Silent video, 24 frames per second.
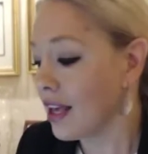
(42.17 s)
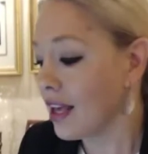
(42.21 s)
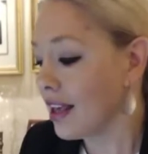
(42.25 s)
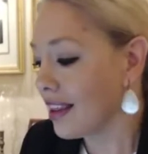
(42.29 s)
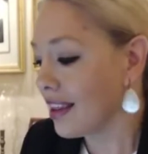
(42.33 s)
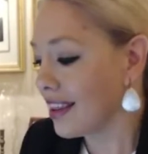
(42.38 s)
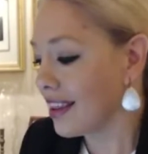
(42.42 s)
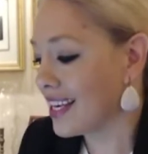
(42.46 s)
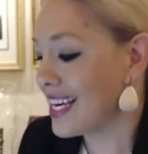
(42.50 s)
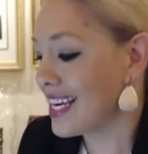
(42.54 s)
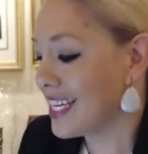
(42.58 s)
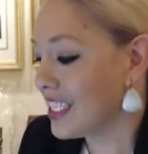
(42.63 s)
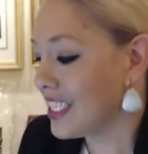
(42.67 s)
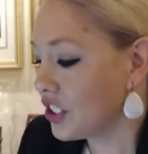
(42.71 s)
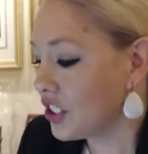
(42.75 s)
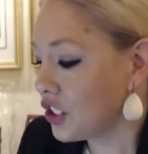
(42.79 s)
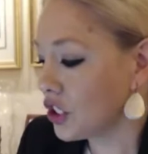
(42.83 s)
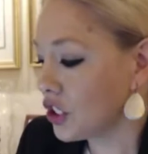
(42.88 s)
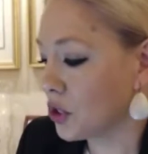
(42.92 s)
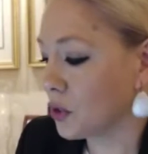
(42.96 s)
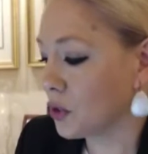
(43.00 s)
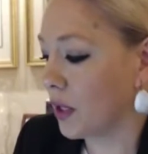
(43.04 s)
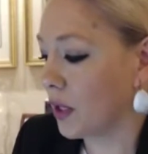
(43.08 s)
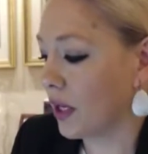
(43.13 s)
the
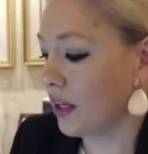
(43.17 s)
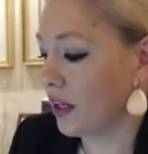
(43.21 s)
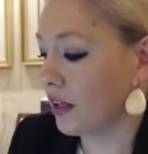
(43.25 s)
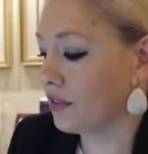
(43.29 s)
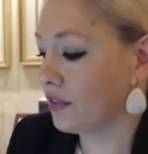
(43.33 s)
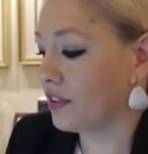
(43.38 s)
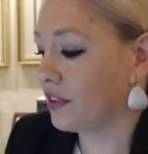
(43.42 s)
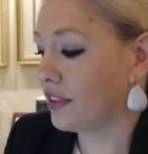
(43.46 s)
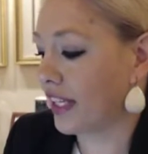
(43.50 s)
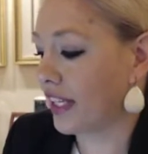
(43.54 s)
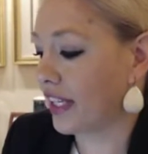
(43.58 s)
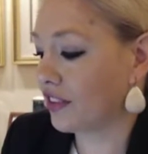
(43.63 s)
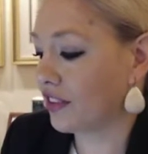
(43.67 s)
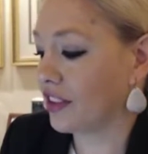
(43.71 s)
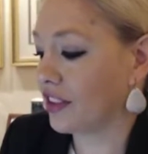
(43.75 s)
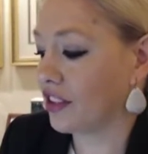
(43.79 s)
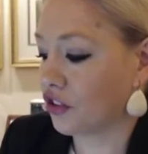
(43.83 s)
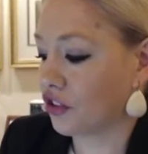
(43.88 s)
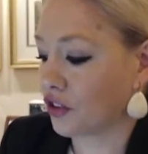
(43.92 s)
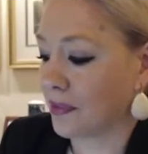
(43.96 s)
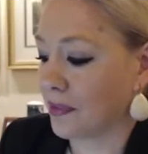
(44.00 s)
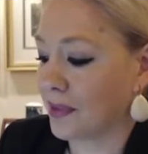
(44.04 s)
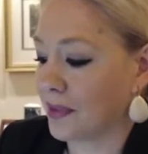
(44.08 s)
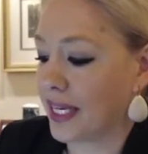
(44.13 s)
issue of sex
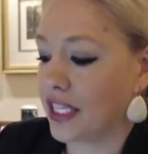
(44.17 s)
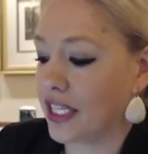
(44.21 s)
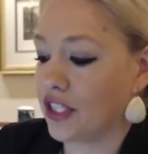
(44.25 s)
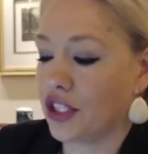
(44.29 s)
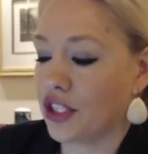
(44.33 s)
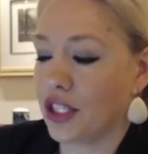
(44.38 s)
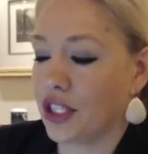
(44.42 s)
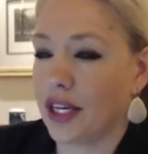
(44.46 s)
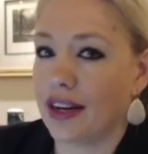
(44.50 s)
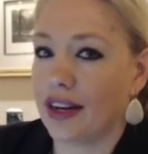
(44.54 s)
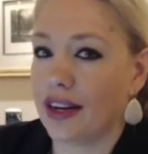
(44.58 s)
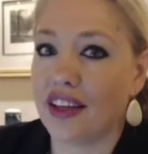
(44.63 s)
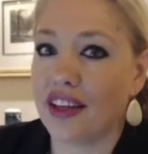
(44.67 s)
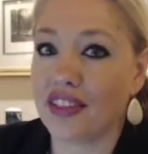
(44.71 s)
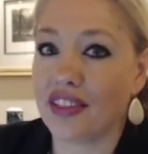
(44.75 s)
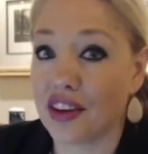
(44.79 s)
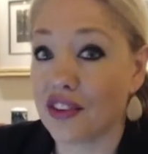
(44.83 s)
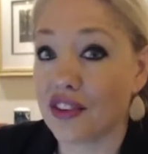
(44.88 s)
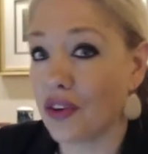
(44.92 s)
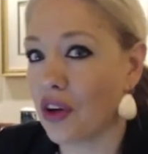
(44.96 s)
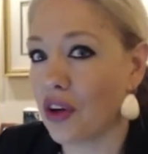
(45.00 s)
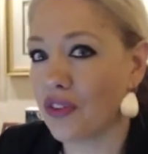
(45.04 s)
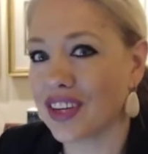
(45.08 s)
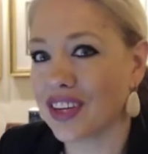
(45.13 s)
discrimination and the
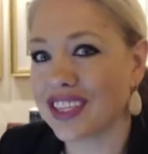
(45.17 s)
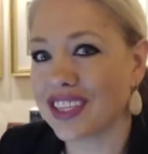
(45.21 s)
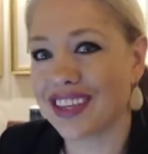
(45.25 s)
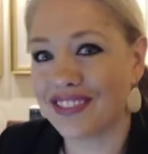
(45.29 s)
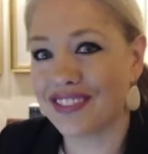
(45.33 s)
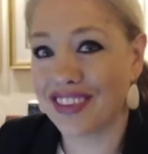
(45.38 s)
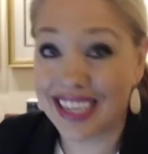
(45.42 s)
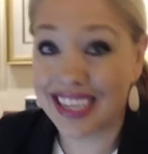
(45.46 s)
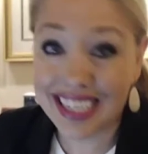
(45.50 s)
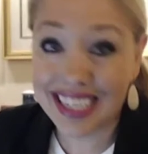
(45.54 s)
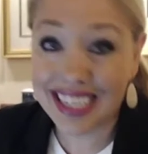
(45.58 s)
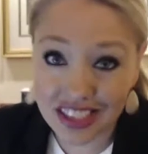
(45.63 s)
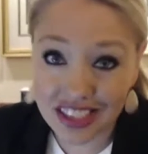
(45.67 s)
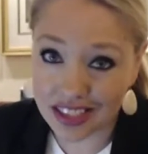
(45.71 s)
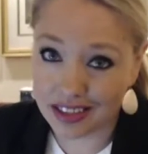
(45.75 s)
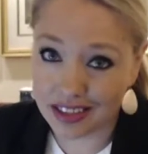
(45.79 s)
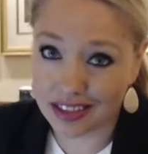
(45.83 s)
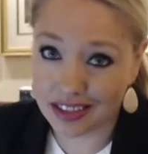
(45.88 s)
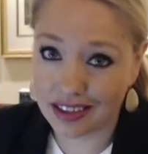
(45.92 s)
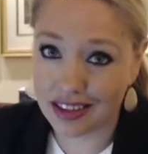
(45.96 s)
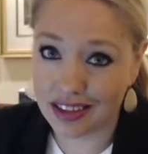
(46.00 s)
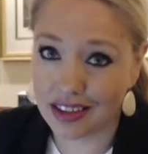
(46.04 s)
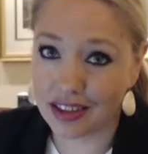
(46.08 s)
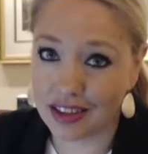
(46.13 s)
evolving
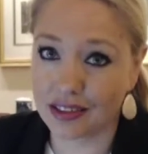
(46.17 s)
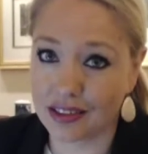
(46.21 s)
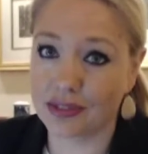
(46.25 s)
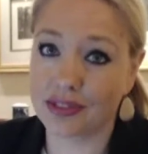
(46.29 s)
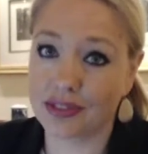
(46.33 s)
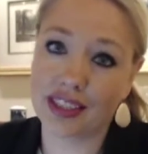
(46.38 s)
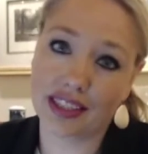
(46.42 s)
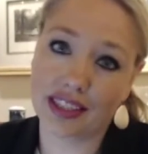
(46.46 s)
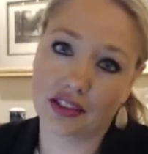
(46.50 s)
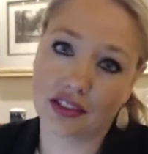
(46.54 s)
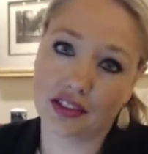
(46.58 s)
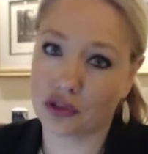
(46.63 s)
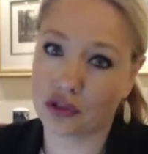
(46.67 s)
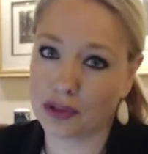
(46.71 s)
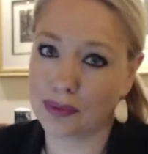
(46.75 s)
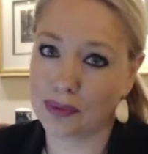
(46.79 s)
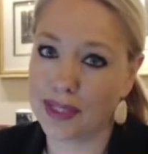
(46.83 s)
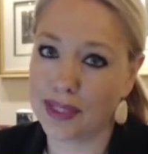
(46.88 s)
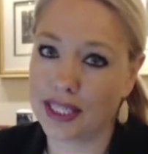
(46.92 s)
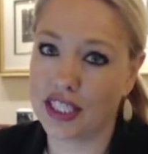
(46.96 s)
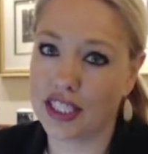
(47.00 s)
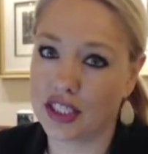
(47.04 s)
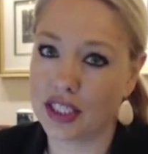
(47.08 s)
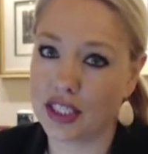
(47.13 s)
definition of sex
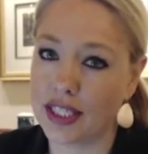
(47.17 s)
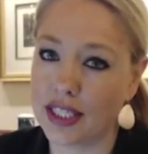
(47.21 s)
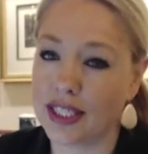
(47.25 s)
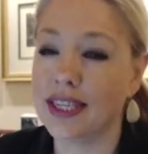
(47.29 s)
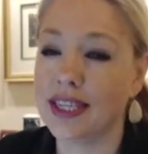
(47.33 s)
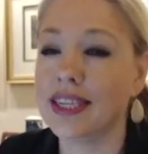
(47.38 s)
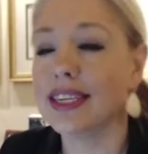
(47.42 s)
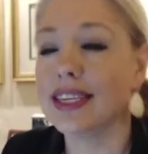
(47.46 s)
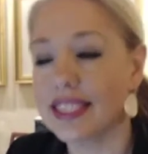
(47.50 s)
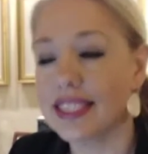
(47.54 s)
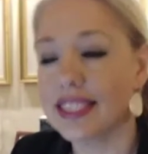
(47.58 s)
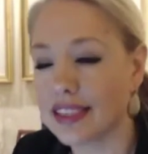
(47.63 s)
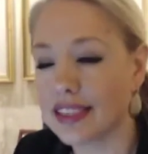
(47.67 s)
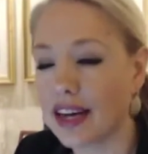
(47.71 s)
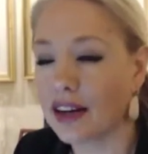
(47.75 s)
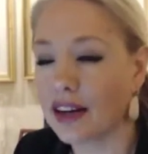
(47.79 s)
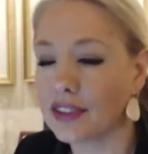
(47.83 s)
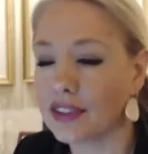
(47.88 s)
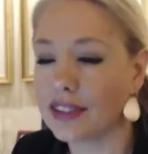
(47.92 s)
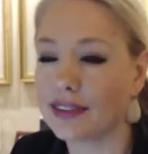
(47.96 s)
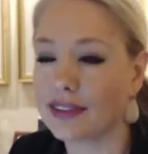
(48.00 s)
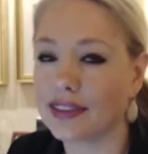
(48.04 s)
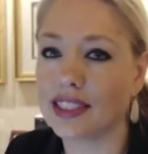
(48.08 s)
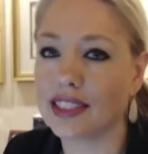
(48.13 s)
discrimination is
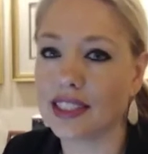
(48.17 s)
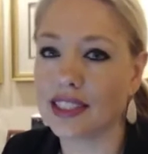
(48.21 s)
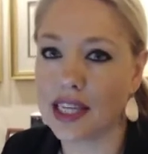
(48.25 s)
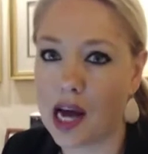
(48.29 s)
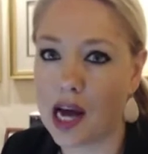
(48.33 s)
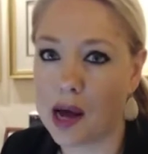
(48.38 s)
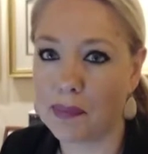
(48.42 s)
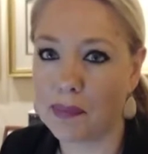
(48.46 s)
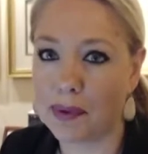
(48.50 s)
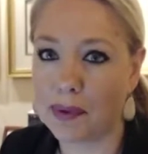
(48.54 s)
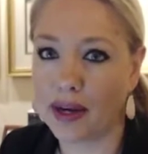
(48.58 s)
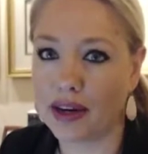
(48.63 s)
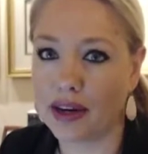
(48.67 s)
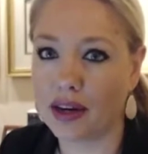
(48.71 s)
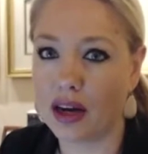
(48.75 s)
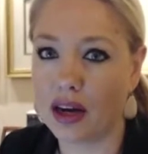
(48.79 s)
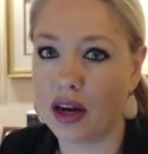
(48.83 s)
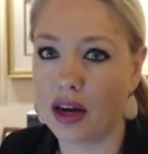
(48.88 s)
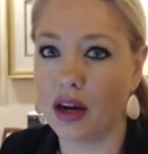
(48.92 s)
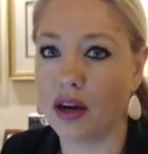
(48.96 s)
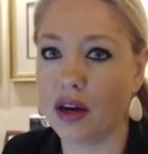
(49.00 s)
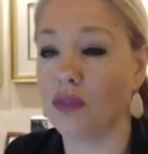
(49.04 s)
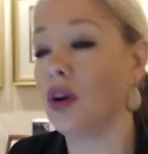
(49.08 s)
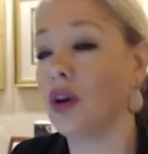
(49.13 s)
obviously a topic
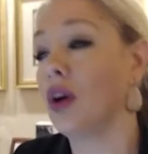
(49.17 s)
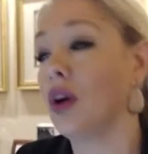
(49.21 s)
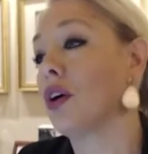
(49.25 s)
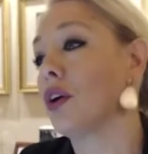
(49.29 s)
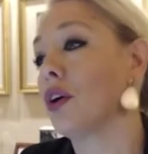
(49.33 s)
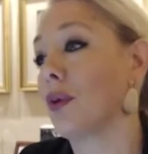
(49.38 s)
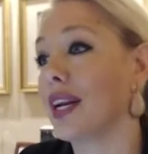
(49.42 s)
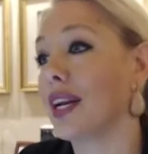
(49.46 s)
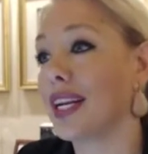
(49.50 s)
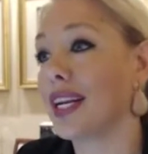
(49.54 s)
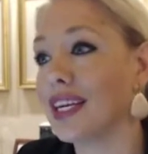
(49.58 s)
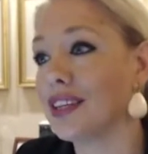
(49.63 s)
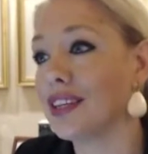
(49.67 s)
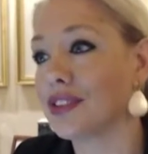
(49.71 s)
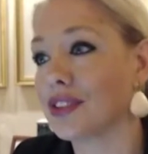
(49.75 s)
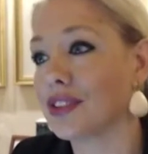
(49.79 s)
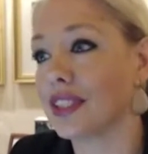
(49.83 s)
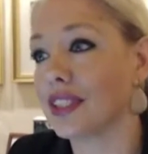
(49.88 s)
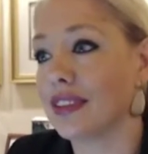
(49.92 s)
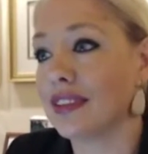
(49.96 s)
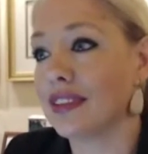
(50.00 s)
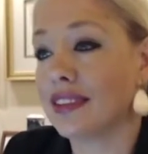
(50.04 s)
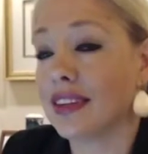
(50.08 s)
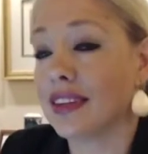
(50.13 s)
of great
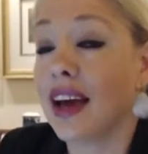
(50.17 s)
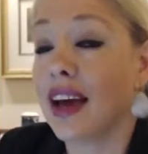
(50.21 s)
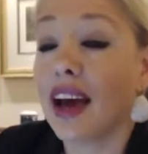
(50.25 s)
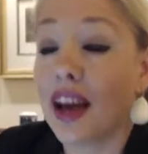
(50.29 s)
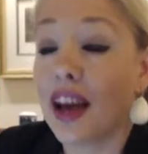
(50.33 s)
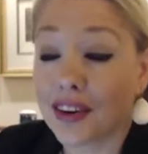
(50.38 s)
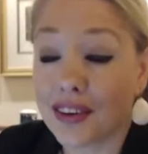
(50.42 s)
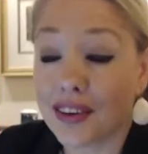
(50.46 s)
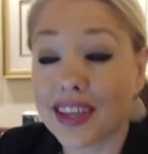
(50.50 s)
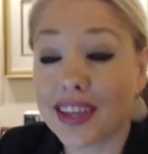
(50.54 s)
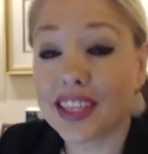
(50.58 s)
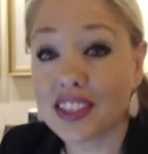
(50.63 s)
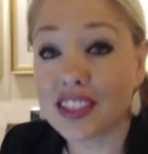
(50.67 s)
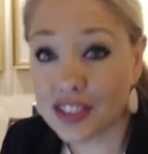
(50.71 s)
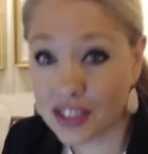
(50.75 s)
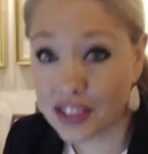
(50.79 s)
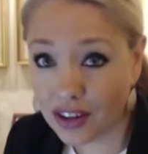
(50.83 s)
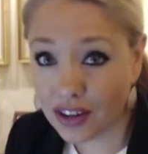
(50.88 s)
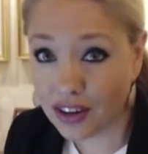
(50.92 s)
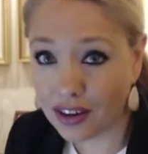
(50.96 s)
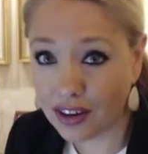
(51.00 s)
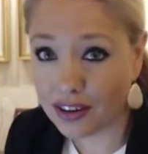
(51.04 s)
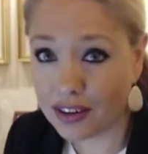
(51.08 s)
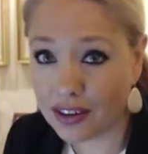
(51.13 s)
interest and great
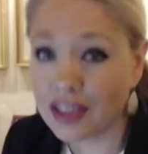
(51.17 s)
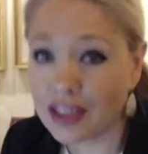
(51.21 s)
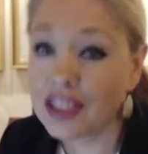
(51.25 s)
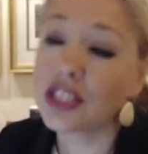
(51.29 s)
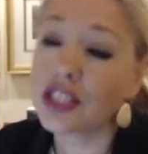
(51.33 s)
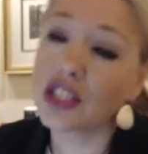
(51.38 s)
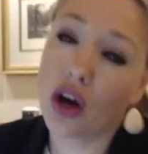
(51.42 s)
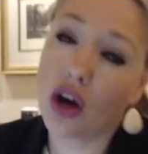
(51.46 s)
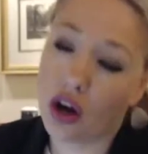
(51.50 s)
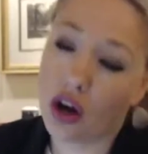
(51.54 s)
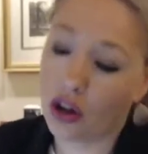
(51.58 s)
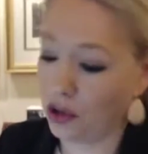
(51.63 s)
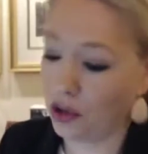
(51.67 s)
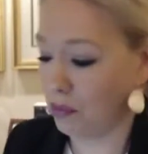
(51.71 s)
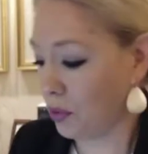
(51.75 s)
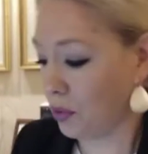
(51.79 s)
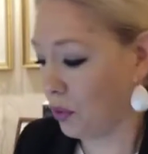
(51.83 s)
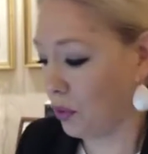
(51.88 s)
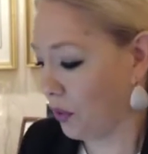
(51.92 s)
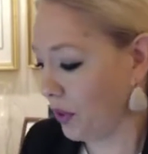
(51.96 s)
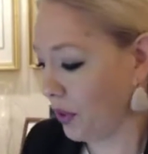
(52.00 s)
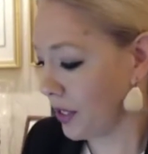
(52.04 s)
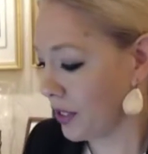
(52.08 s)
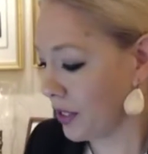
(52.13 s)
concern to all
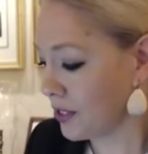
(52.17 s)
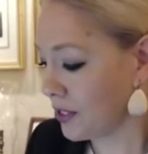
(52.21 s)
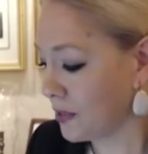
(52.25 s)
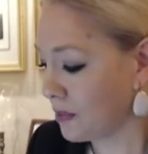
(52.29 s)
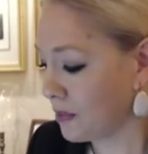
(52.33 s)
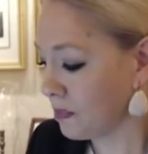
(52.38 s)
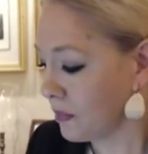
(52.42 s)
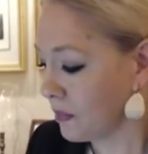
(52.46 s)
employers.